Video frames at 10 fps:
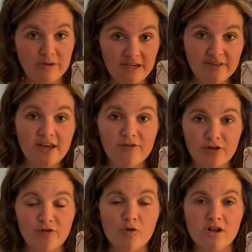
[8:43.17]
be it for
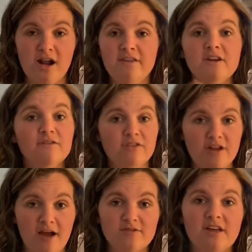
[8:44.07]
the $49, and then
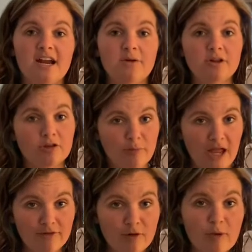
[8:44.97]
everything after that I would either
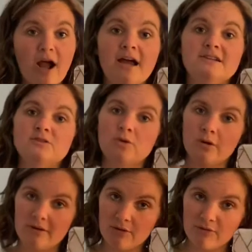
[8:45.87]
pay full price or
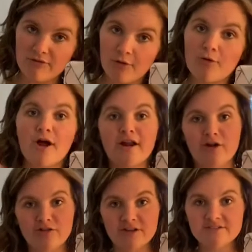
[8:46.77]
I would get referral credit
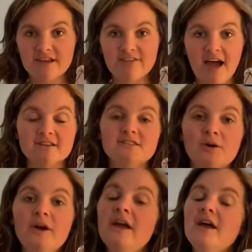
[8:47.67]
or things like that.
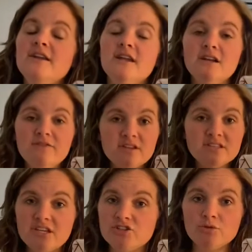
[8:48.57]
So none of these
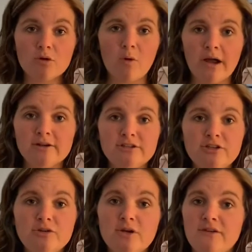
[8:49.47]
things you're required to
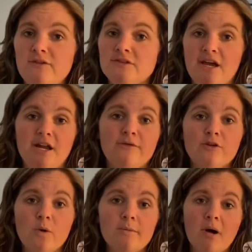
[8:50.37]
do. If you sign up
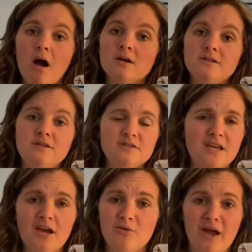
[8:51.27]
for one box and you
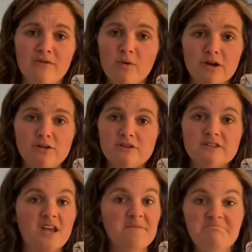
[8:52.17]
say, I don't ever want to do
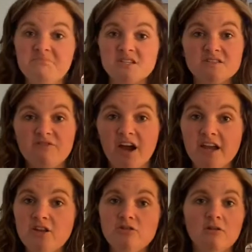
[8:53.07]
this again, that's
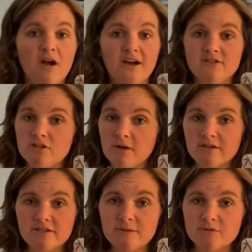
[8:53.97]
fine. You don't have to do a
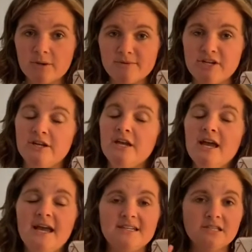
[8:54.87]
monthly subscription.
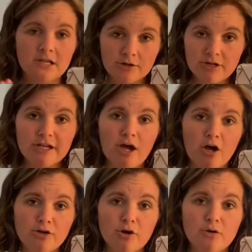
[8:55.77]
It's literally
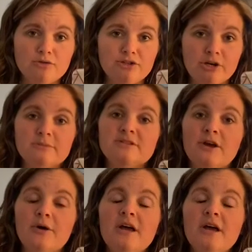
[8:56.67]
on your own terms. So